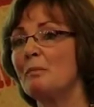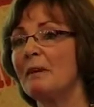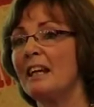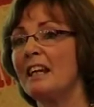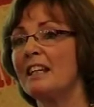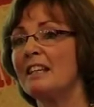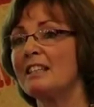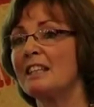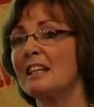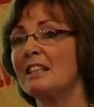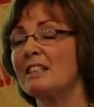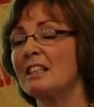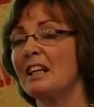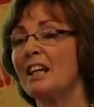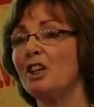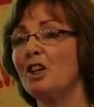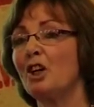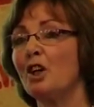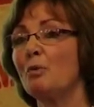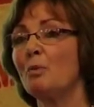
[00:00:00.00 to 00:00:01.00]
me is that
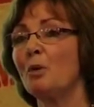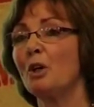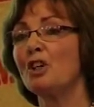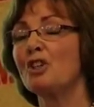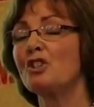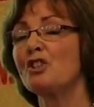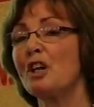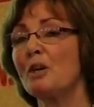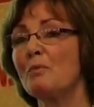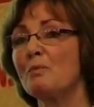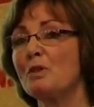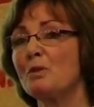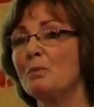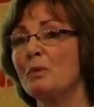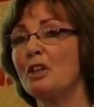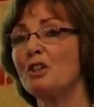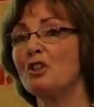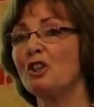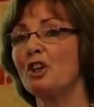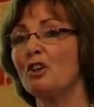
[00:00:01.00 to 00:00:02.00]
in our workshops that
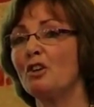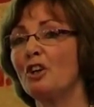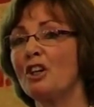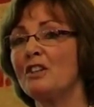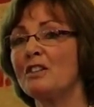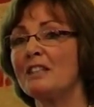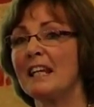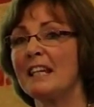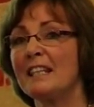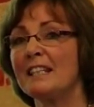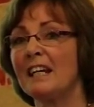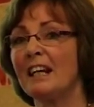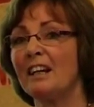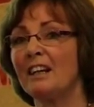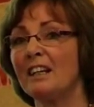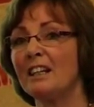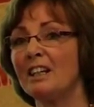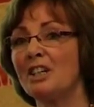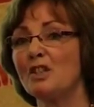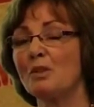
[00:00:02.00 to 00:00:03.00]
we do around
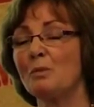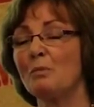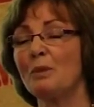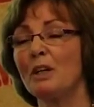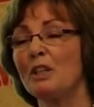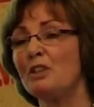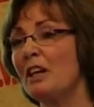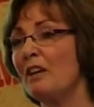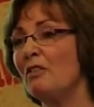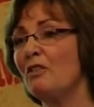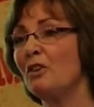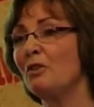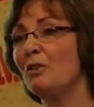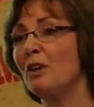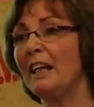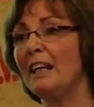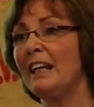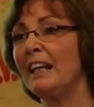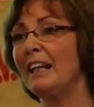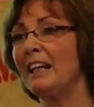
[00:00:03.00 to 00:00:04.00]
sectarianism, we never
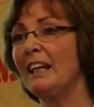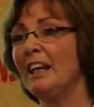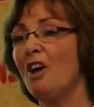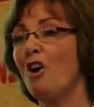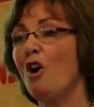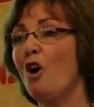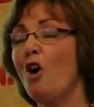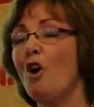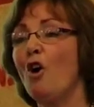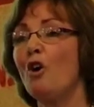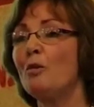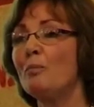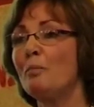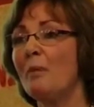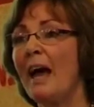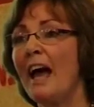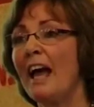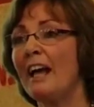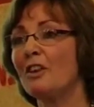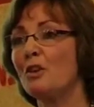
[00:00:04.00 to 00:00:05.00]
really
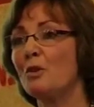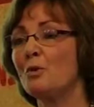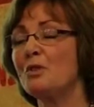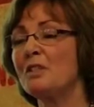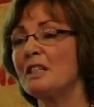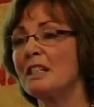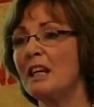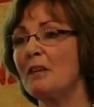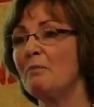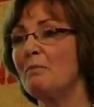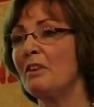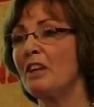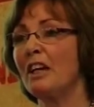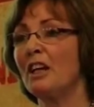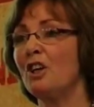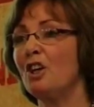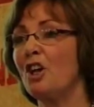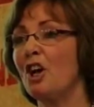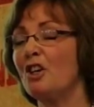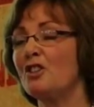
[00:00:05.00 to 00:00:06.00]
unpack those deep
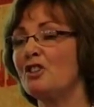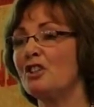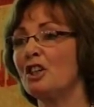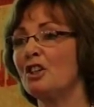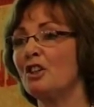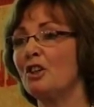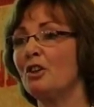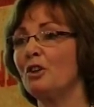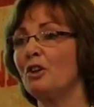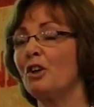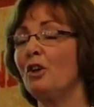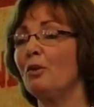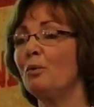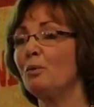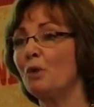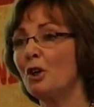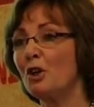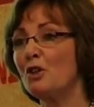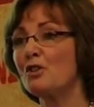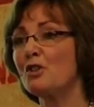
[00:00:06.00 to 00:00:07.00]
theological
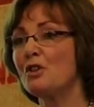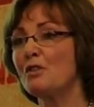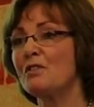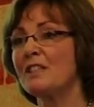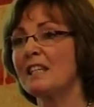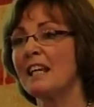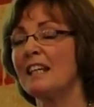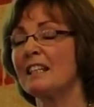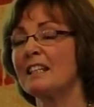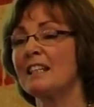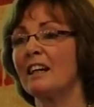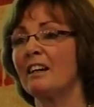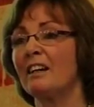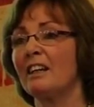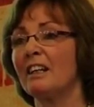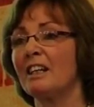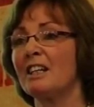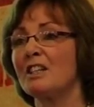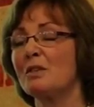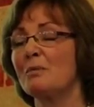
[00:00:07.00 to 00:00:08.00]
roots of
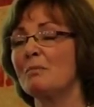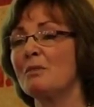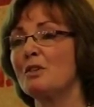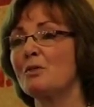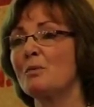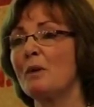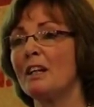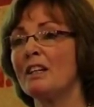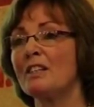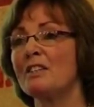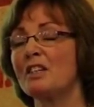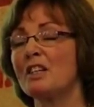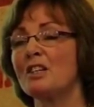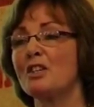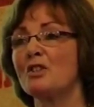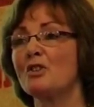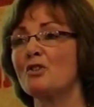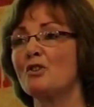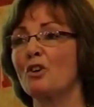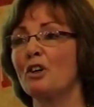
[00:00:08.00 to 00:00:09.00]
sectarianism as well as the
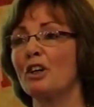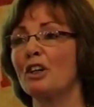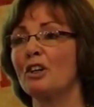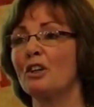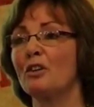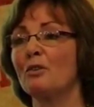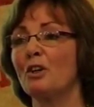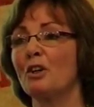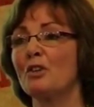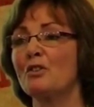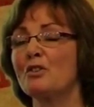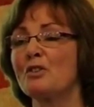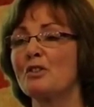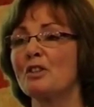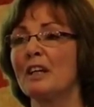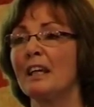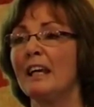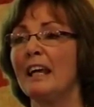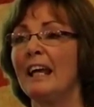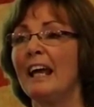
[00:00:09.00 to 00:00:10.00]
historical
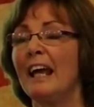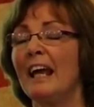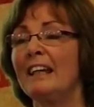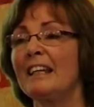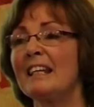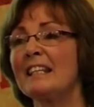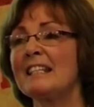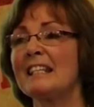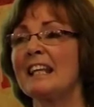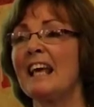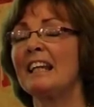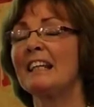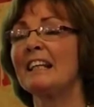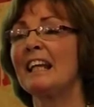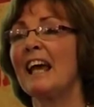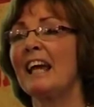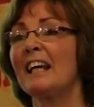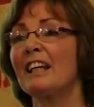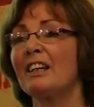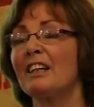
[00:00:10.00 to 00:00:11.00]
roots. And it's that
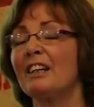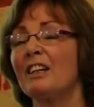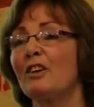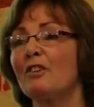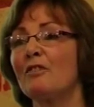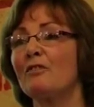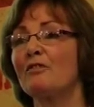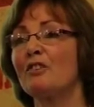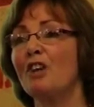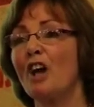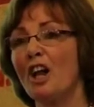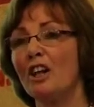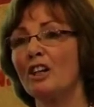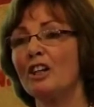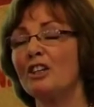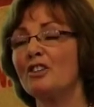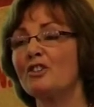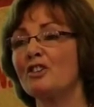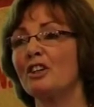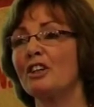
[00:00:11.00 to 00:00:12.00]
lack of
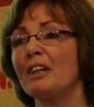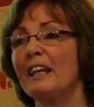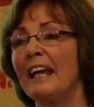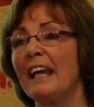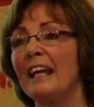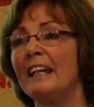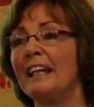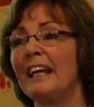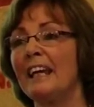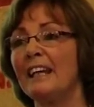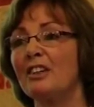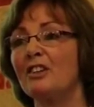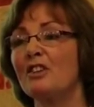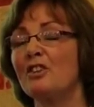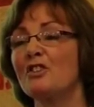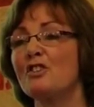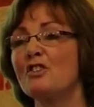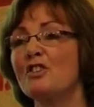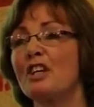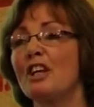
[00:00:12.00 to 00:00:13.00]
knowledge, or again,
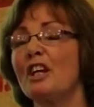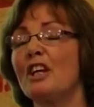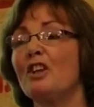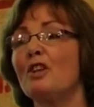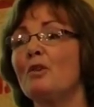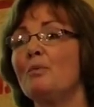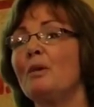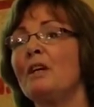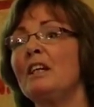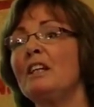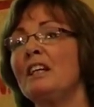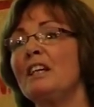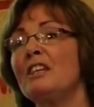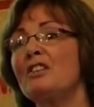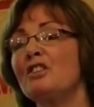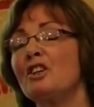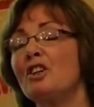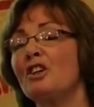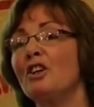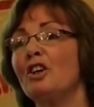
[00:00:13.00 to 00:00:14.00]
ignorance, that we
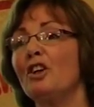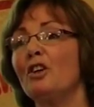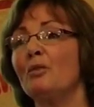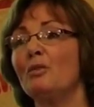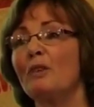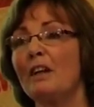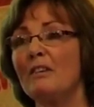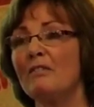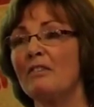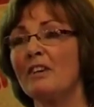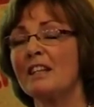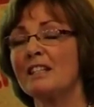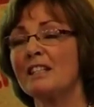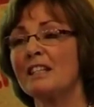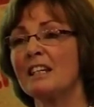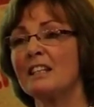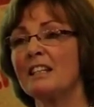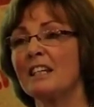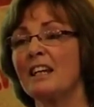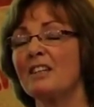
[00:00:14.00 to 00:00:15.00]
need to
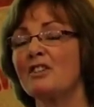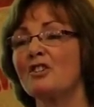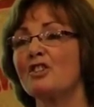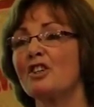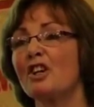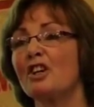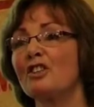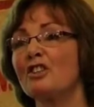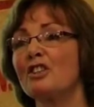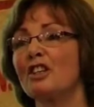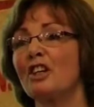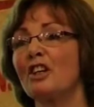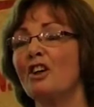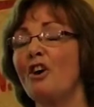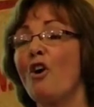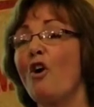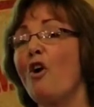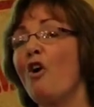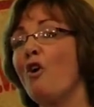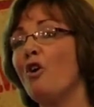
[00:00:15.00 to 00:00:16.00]
revisit and start to
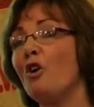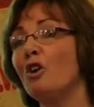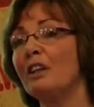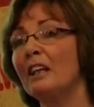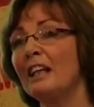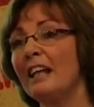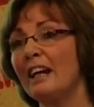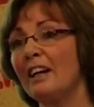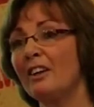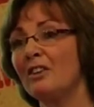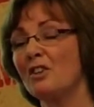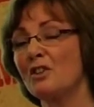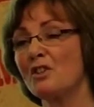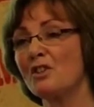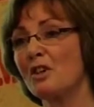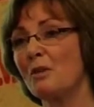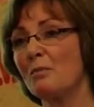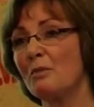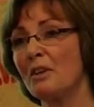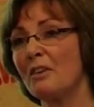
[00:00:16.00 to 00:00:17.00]
unlearn
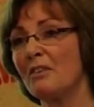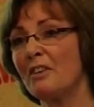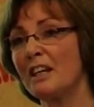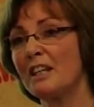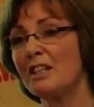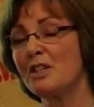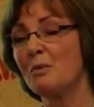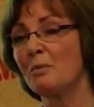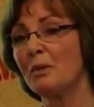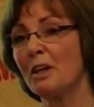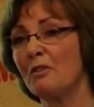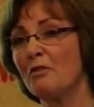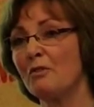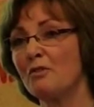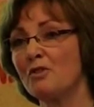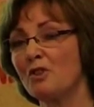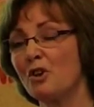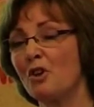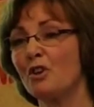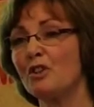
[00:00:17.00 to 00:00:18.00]
some of the things that
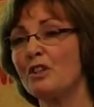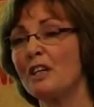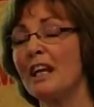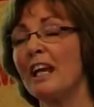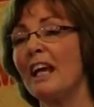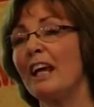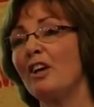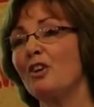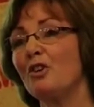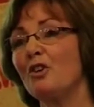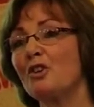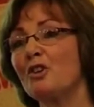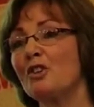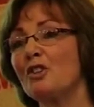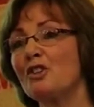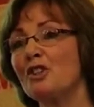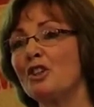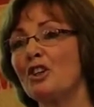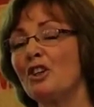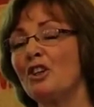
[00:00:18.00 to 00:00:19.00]
we've taught in order
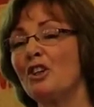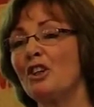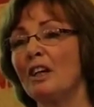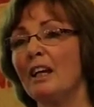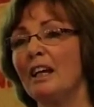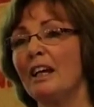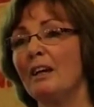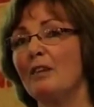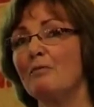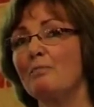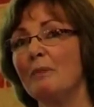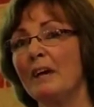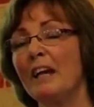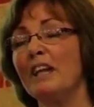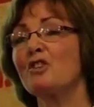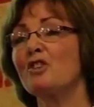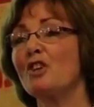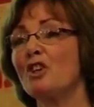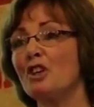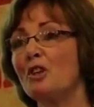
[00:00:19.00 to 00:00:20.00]
to
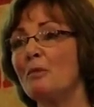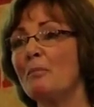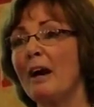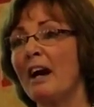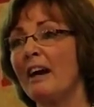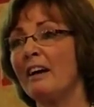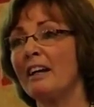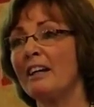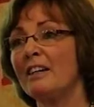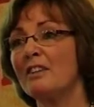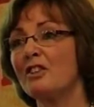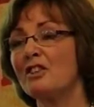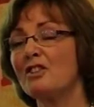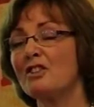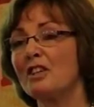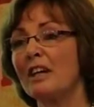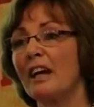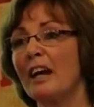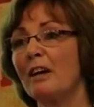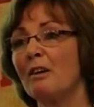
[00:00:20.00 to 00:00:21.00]
break down the
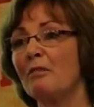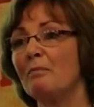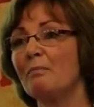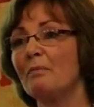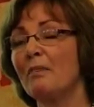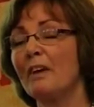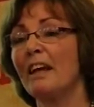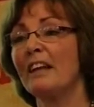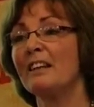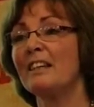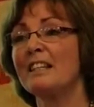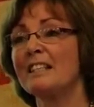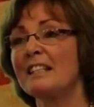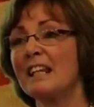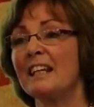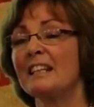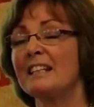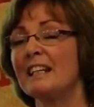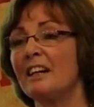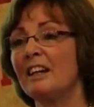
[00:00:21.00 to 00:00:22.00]
barriers and the
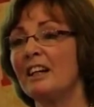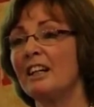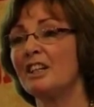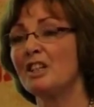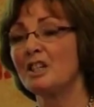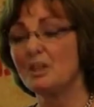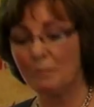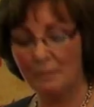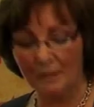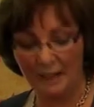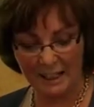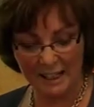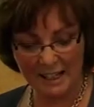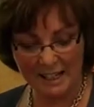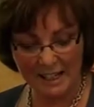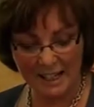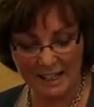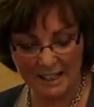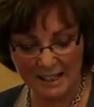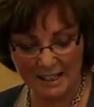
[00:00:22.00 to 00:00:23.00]
sectarianism that
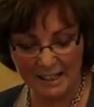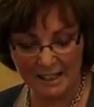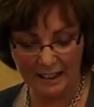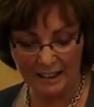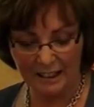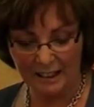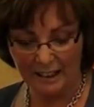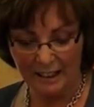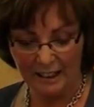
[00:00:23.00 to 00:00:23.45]
exists.